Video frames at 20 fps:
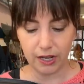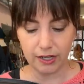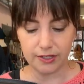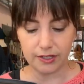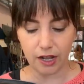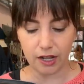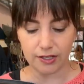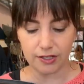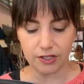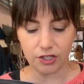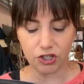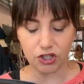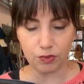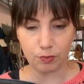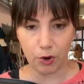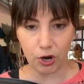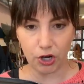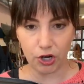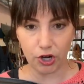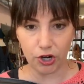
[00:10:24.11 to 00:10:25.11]
It's got
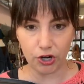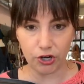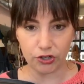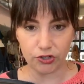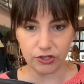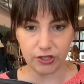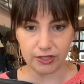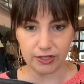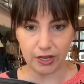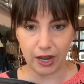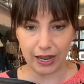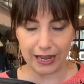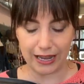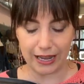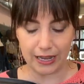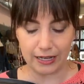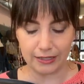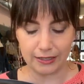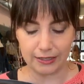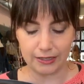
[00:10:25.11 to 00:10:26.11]
stitch markers. It's got
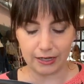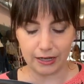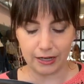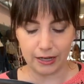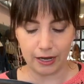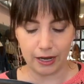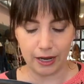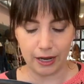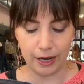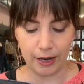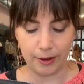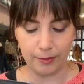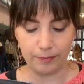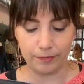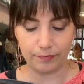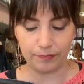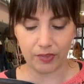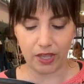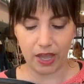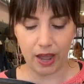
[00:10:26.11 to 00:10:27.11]
end
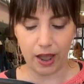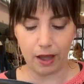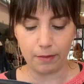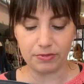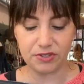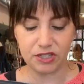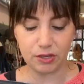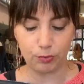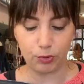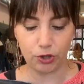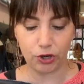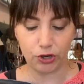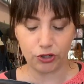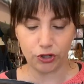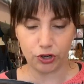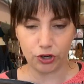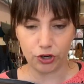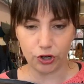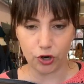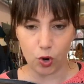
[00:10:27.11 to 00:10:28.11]
caps to put
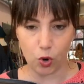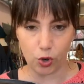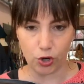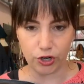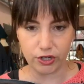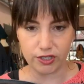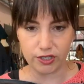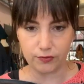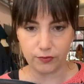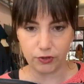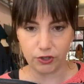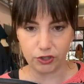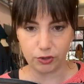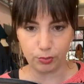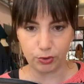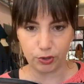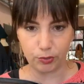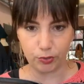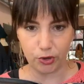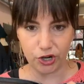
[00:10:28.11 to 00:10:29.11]
on your cords if you need
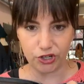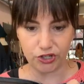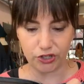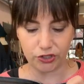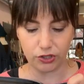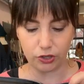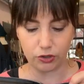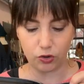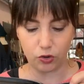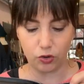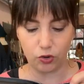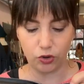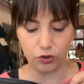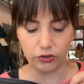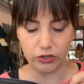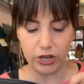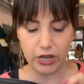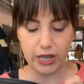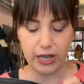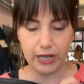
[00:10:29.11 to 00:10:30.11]
to put a project on
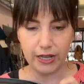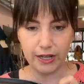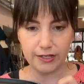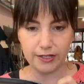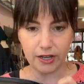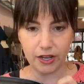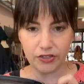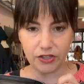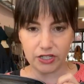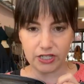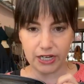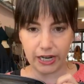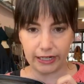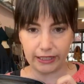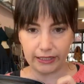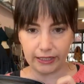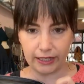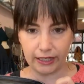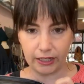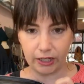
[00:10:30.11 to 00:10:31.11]
hold. It's got the
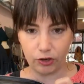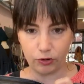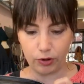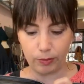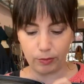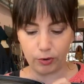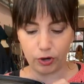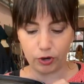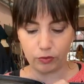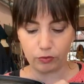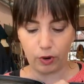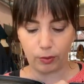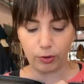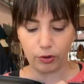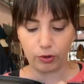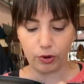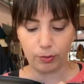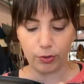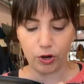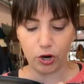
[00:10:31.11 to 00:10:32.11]
tightening gripper,
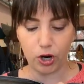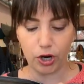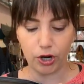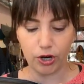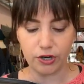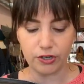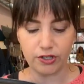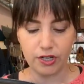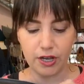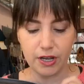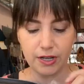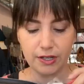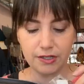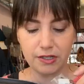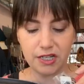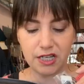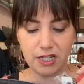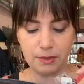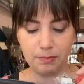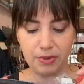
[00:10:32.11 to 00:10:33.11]
rubber gripper heart,
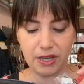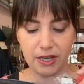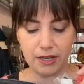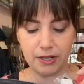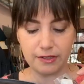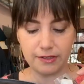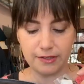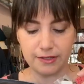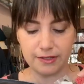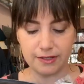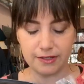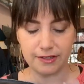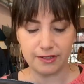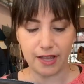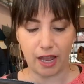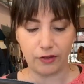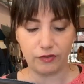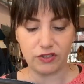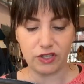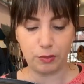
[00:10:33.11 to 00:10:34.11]
T-pins,
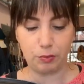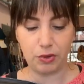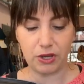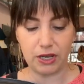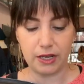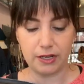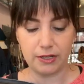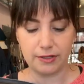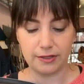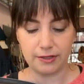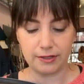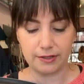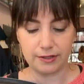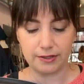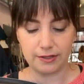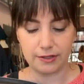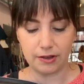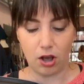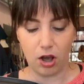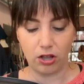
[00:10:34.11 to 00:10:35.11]
safety
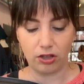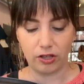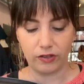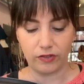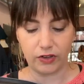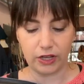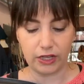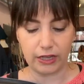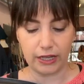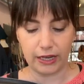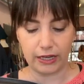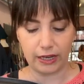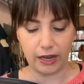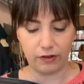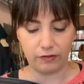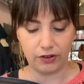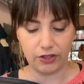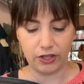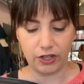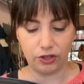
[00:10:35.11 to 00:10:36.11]
pins, all of it. Like
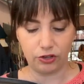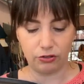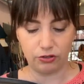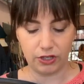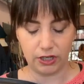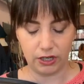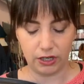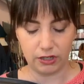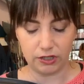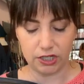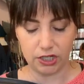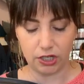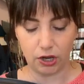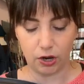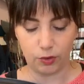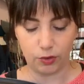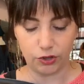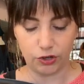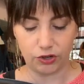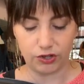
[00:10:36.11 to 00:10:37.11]
everything you need to
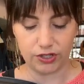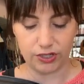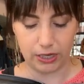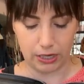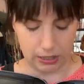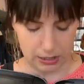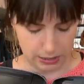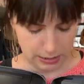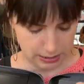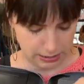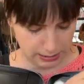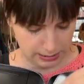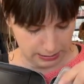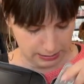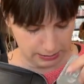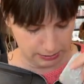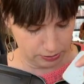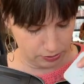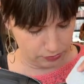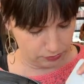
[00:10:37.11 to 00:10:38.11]
go with your set
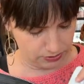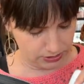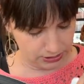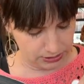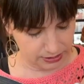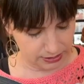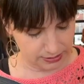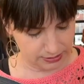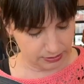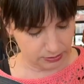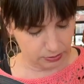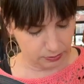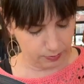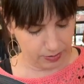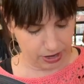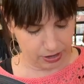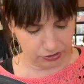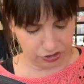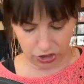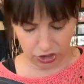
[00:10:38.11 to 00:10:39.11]
goes in this little
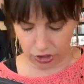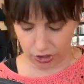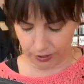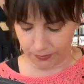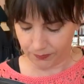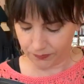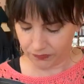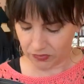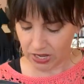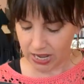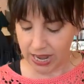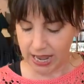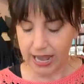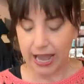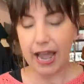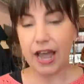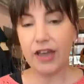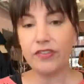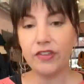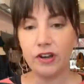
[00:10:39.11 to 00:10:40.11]
pouch here.
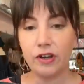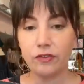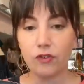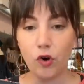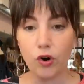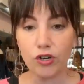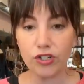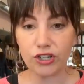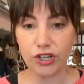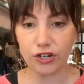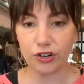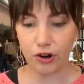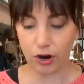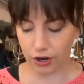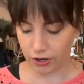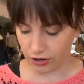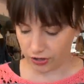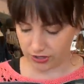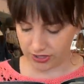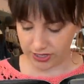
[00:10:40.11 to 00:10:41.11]
And then of course here
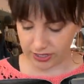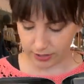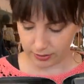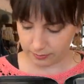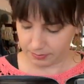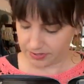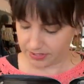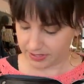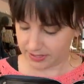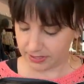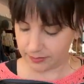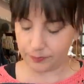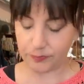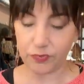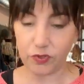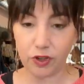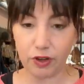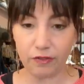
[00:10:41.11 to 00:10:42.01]
are your tips.